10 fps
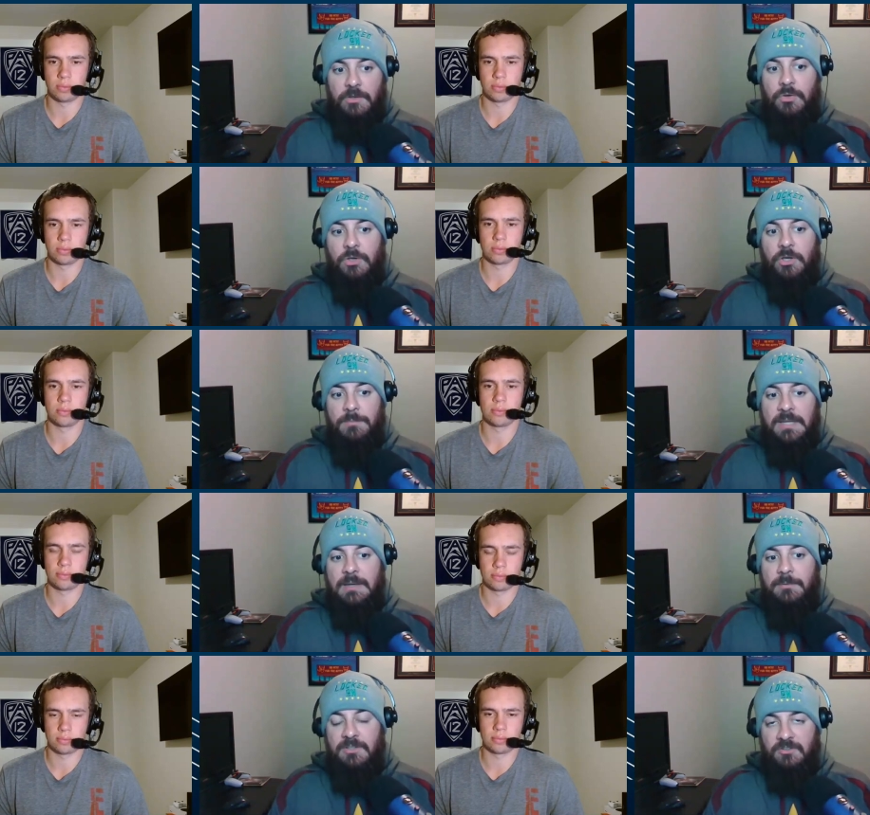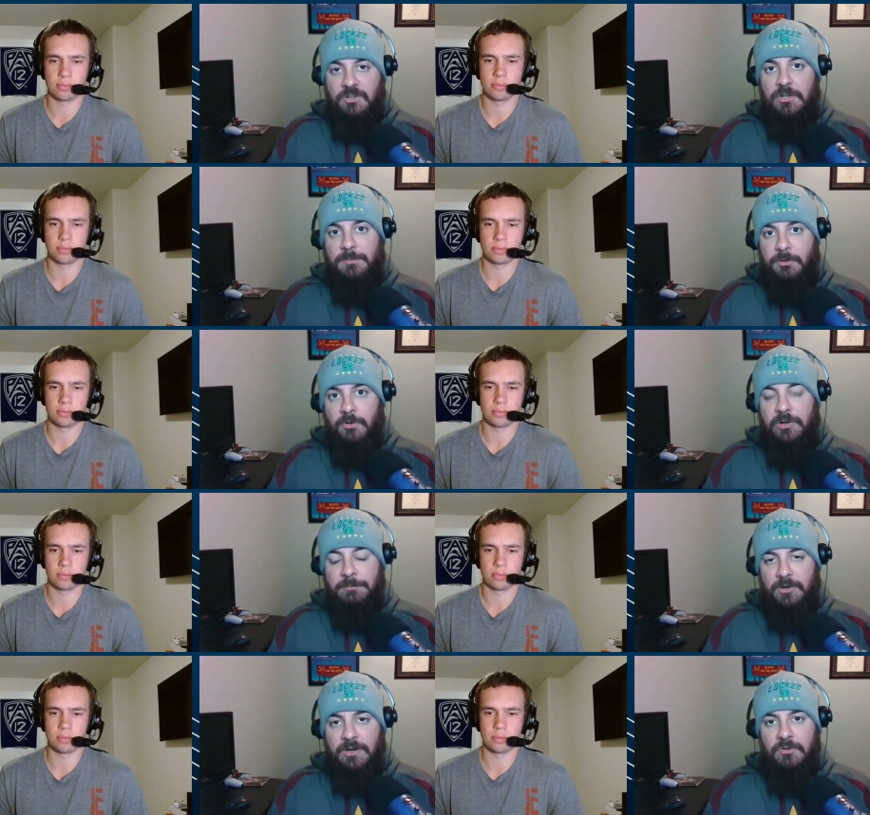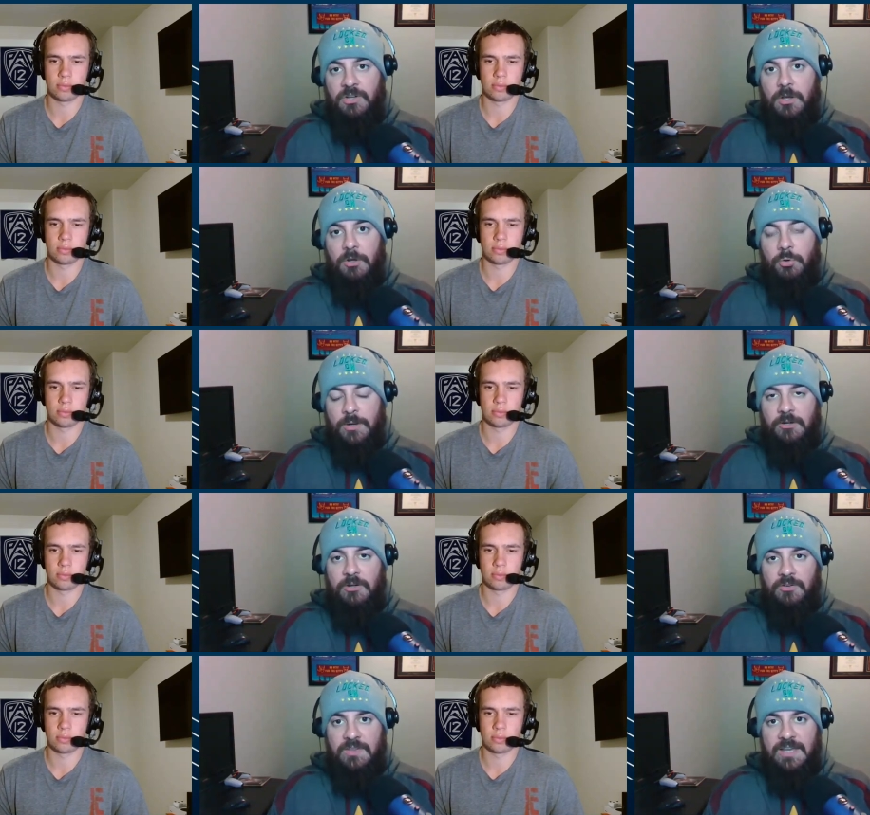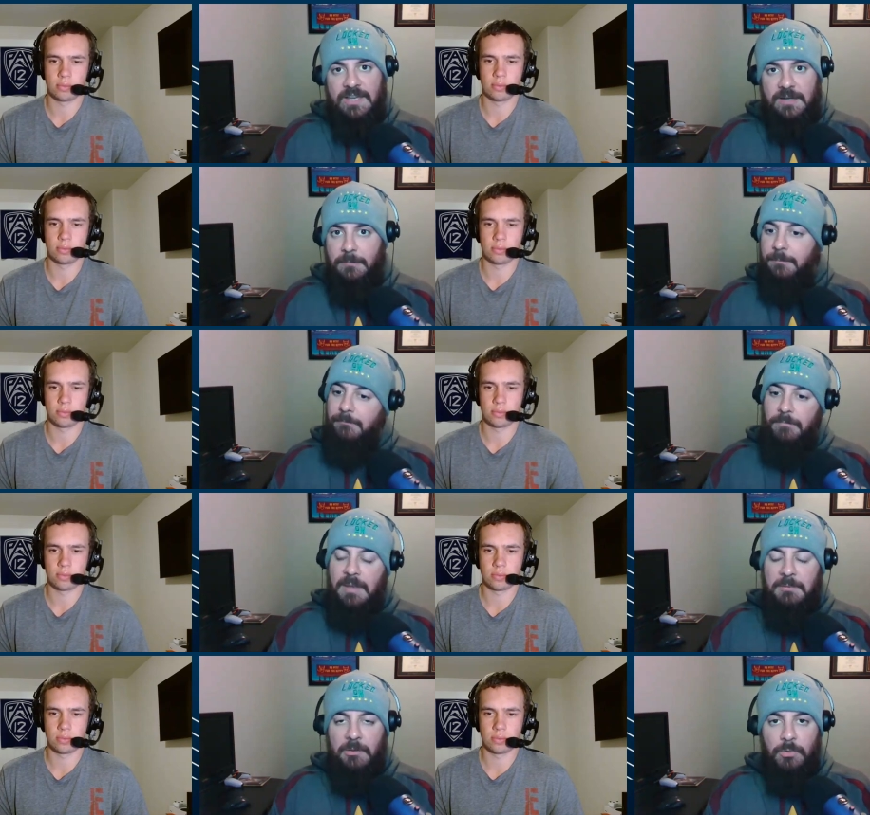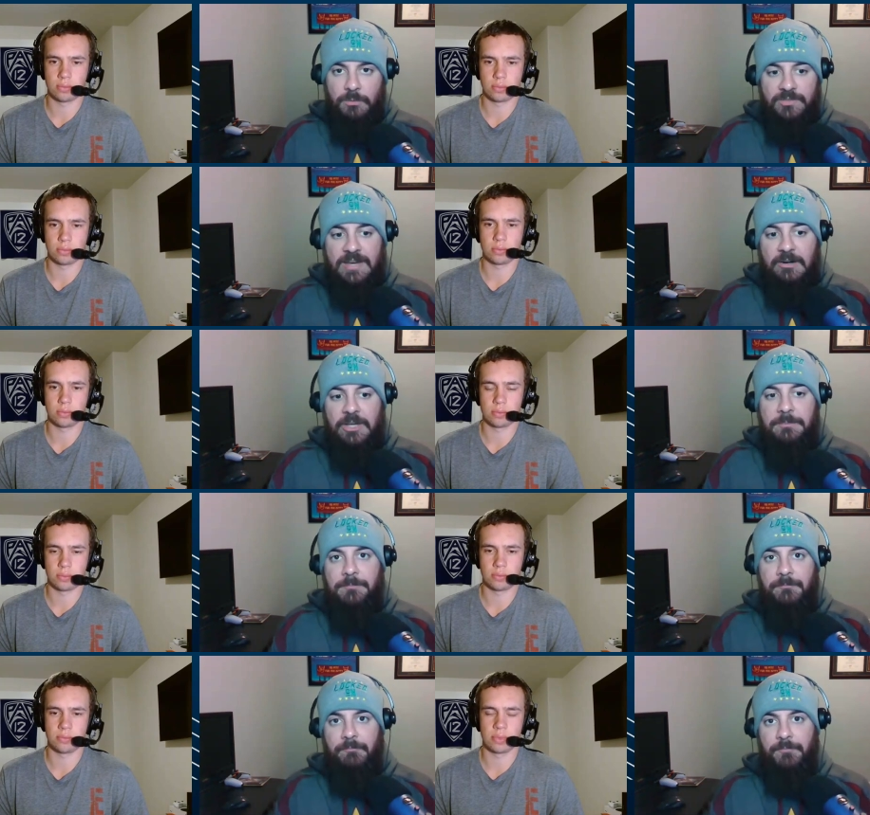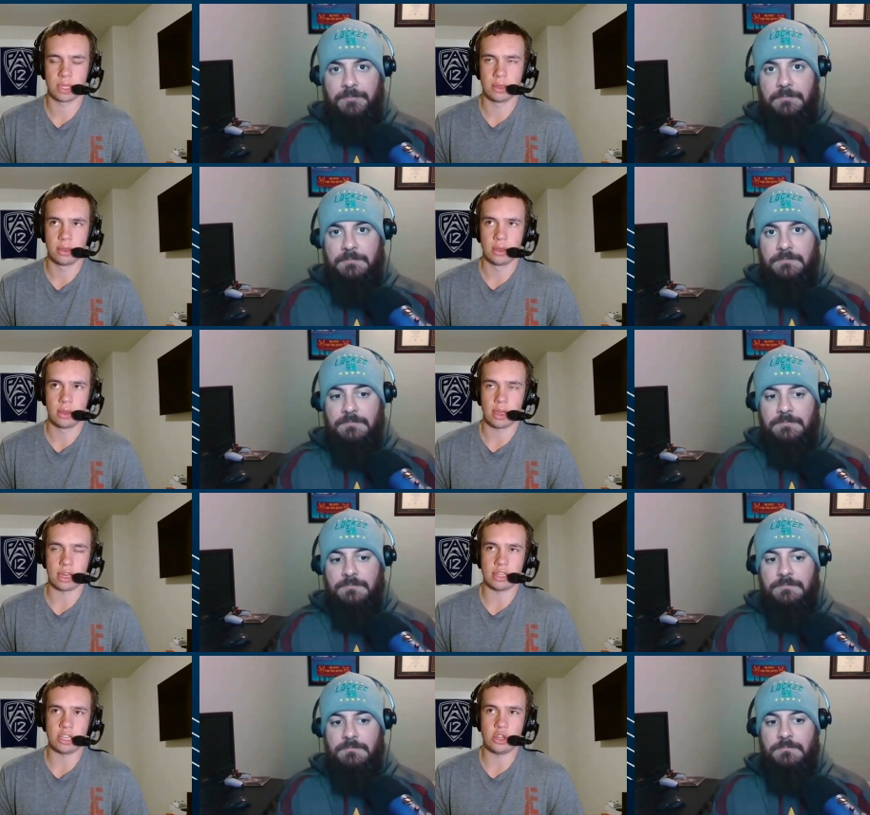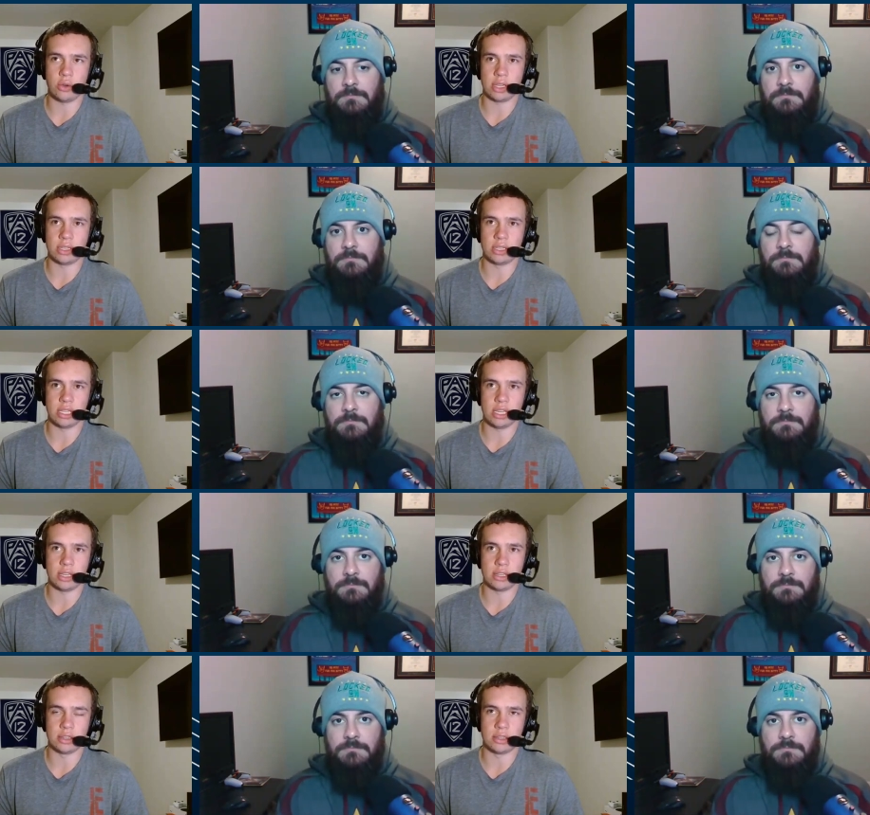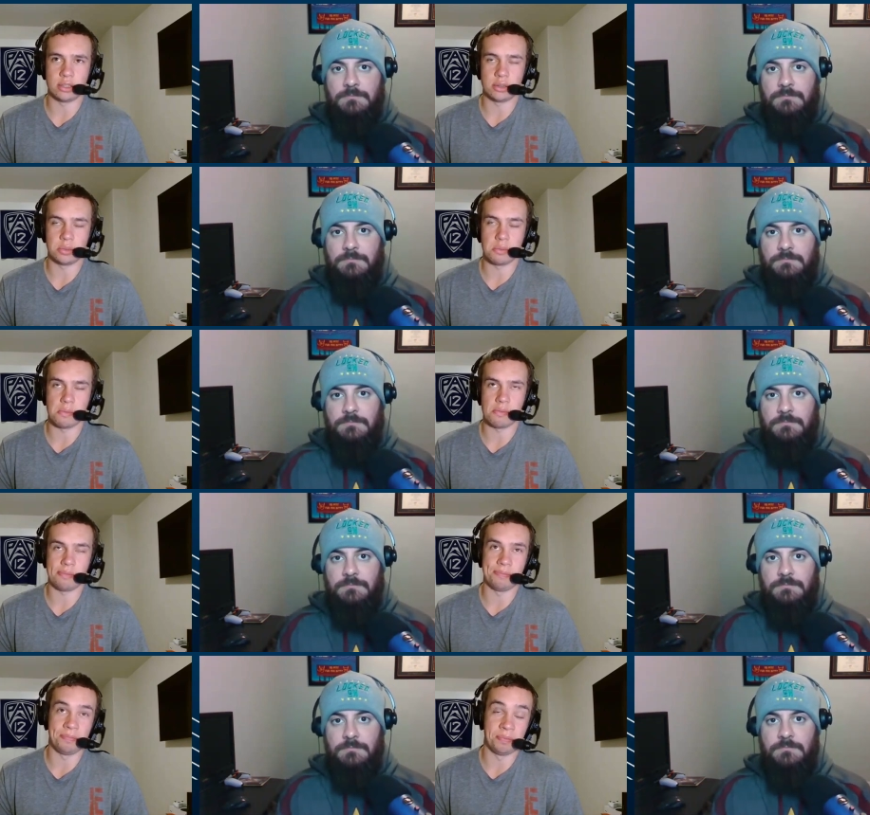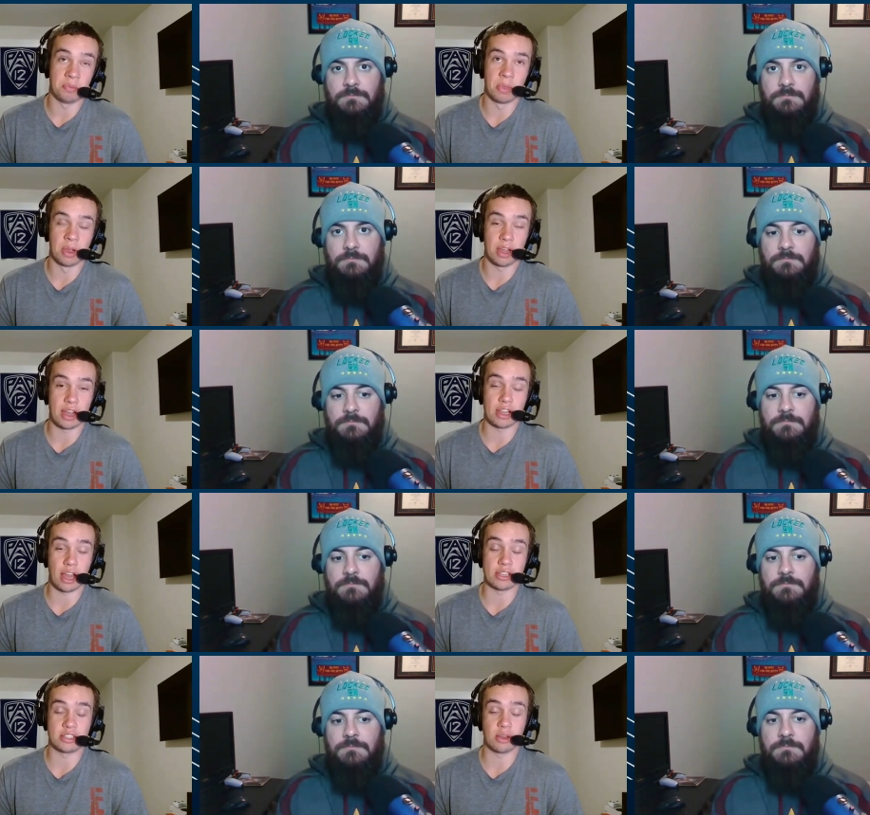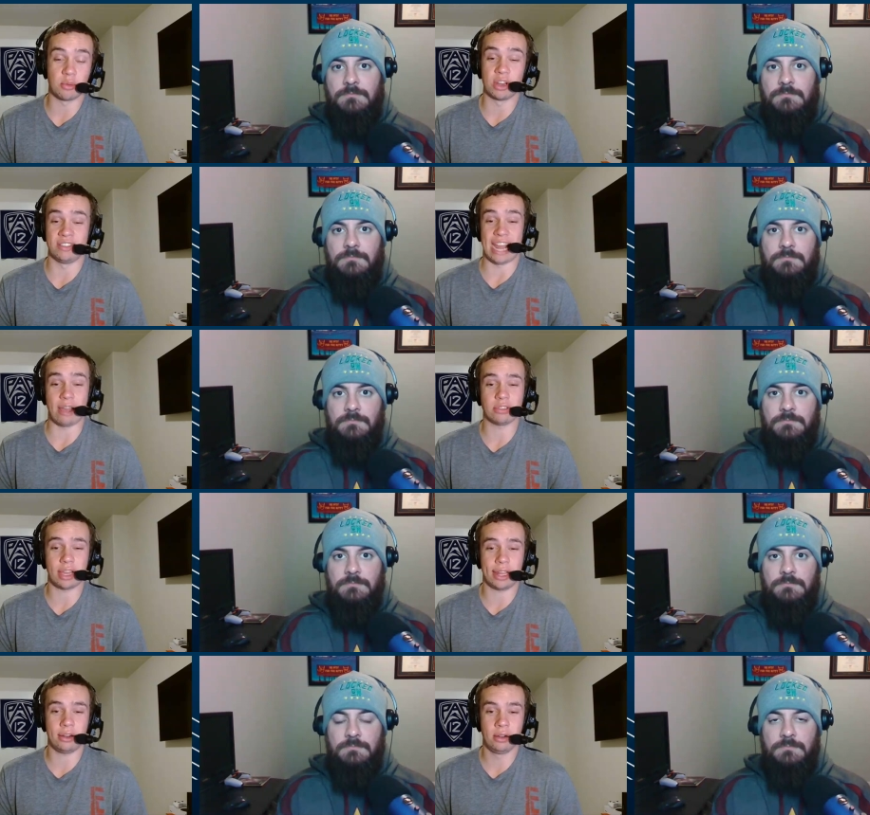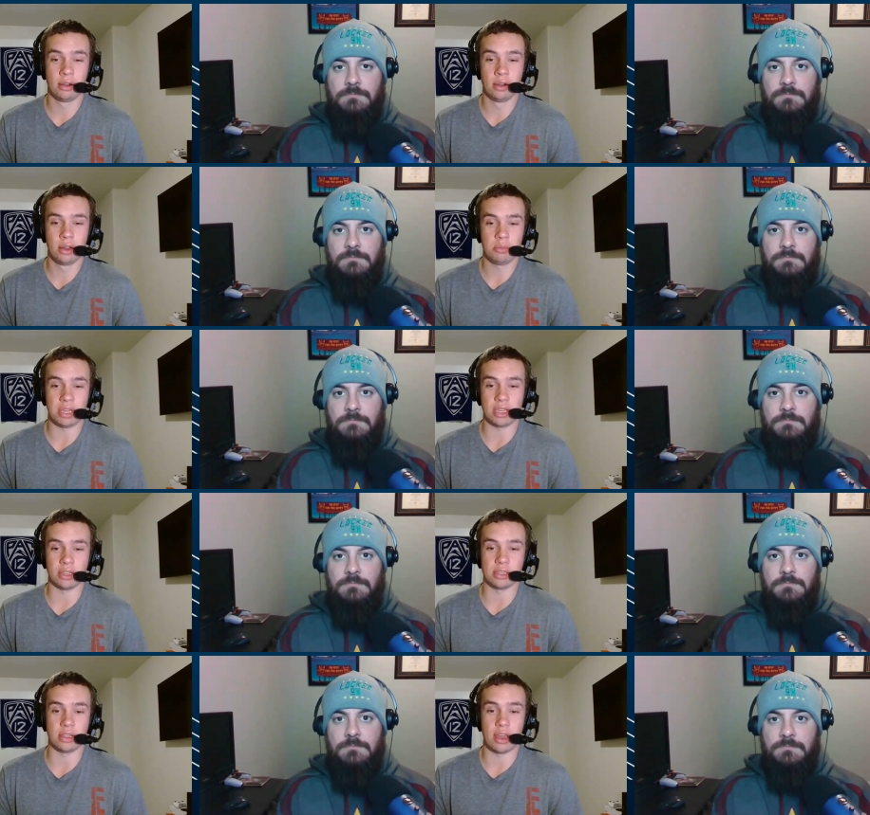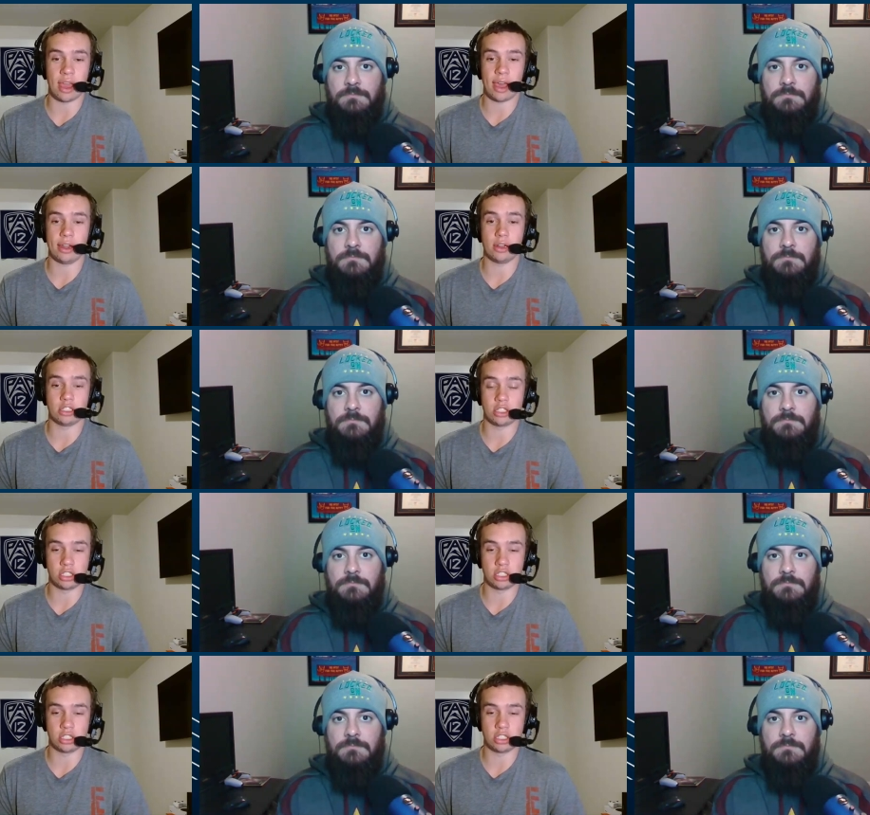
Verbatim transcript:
Speaker 1: you could be able to turn the program around quicker than maybe you would without it.
Speaker 2: I think U S C is a, a somewhat of an outlier, because they hired